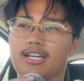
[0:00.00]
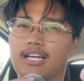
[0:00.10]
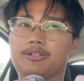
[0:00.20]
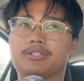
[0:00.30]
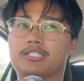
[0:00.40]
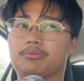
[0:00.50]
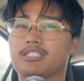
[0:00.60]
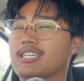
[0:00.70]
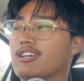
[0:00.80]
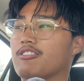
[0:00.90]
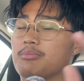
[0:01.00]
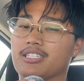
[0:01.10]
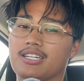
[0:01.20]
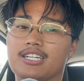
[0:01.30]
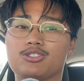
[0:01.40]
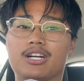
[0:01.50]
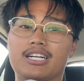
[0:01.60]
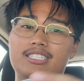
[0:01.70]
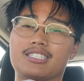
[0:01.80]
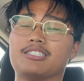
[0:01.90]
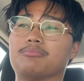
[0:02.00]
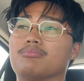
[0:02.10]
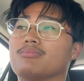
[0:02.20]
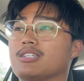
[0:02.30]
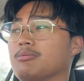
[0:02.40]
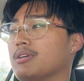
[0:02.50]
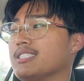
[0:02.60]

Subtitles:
Anyways, I'm going to get off my sidetracks and my